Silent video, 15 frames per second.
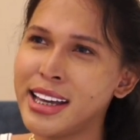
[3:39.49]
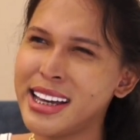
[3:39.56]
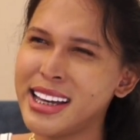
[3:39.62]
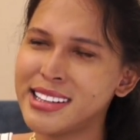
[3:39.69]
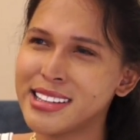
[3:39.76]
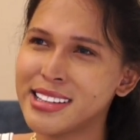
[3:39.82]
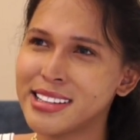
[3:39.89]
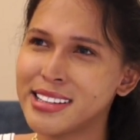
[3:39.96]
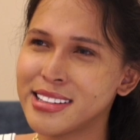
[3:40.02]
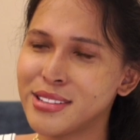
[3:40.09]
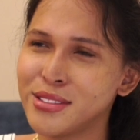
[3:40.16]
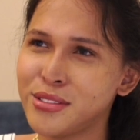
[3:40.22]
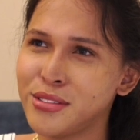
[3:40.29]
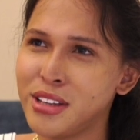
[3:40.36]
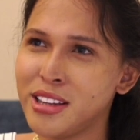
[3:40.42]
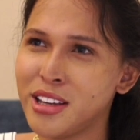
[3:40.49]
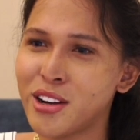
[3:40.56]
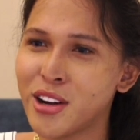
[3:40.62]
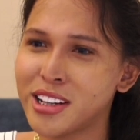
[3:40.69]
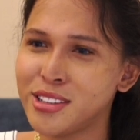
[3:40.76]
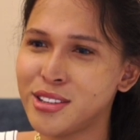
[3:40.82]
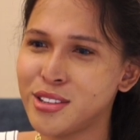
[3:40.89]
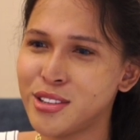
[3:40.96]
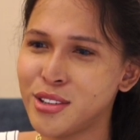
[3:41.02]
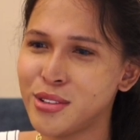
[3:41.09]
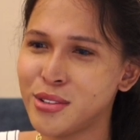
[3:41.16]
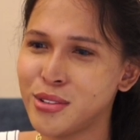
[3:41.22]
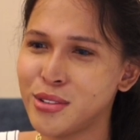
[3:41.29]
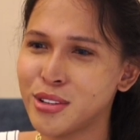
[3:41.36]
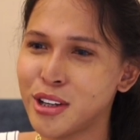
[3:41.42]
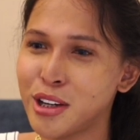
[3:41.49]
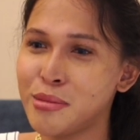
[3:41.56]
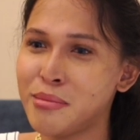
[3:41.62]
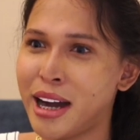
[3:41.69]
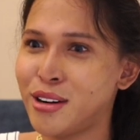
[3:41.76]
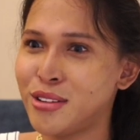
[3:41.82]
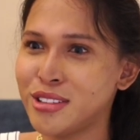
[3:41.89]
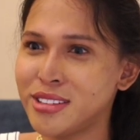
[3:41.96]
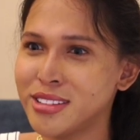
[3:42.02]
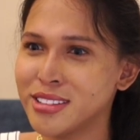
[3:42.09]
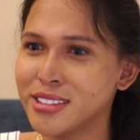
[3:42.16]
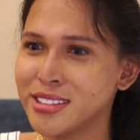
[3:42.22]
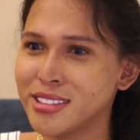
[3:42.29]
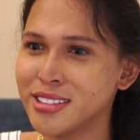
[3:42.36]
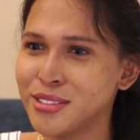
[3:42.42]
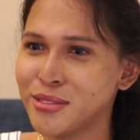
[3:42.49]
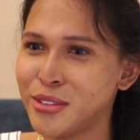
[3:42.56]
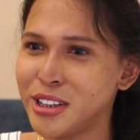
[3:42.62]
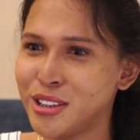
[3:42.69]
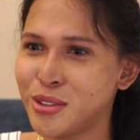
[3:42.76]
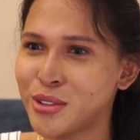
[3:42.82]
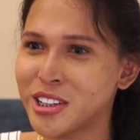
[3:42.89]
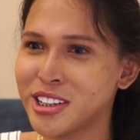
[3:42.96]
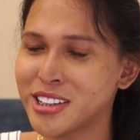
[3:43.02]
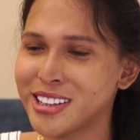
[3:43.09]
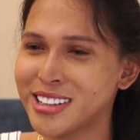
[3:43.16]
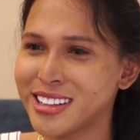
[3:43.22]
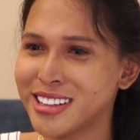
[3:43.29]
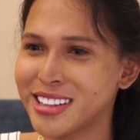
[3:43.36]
It's really hard to come out when you're